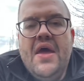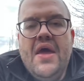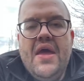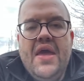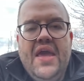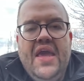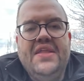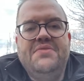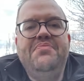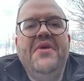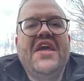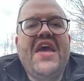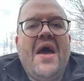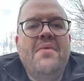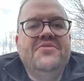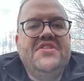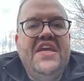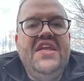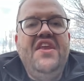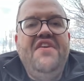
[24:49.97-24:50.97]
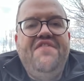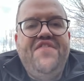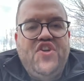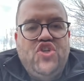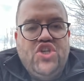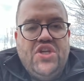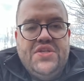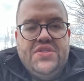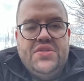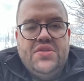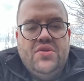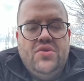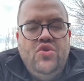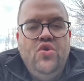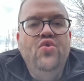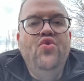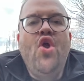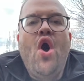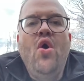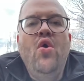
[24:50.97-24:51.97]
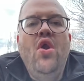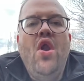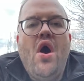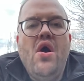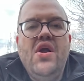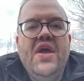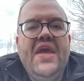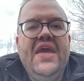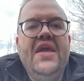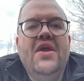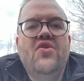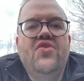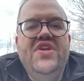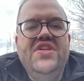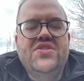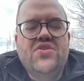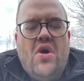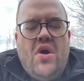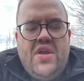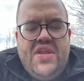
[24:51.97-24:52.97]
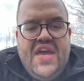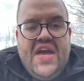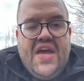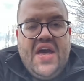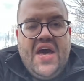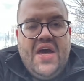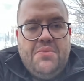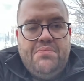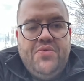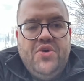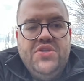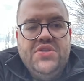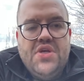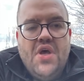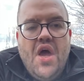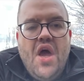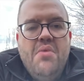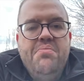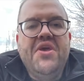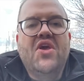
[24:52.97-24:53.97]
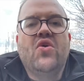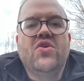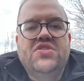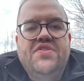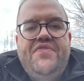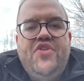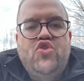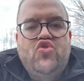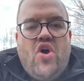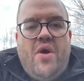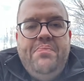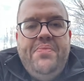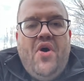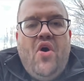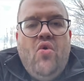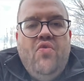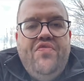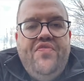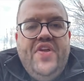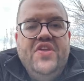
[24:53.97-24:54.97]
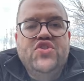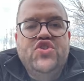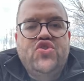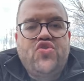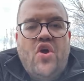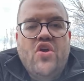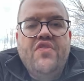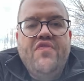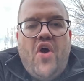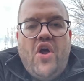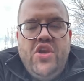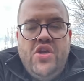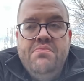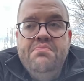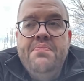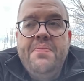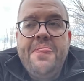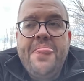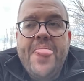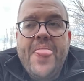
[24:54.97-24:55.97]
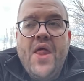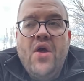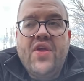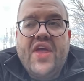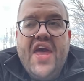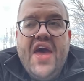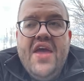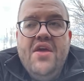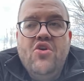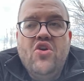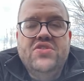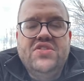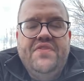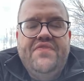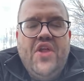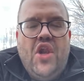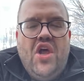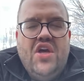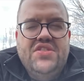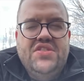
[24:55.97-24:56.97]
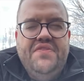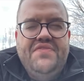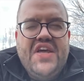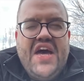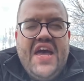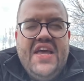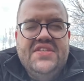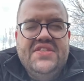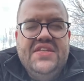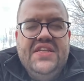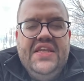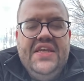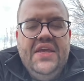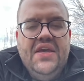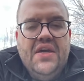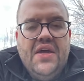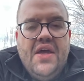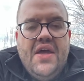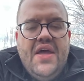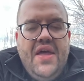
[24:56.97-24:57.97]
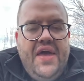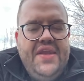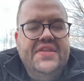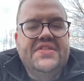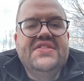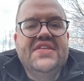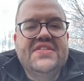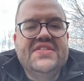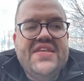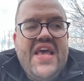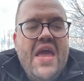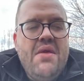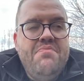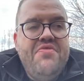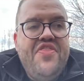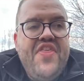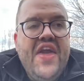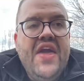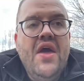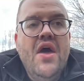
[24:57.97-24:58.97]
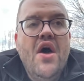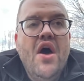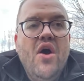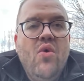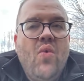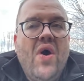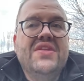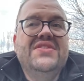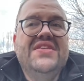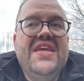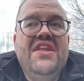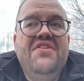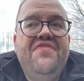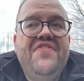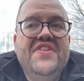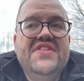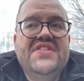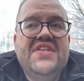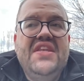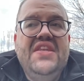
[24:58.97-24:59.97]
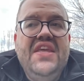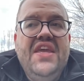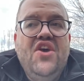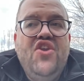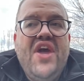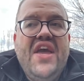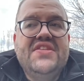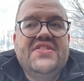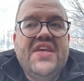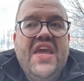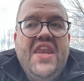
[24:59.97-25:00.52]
it becomes inefficient. You no longer increase cardiac output because of the drop off in stroke volume. okay, because of the loss of diastole. And it's the same thing once infants and neonates get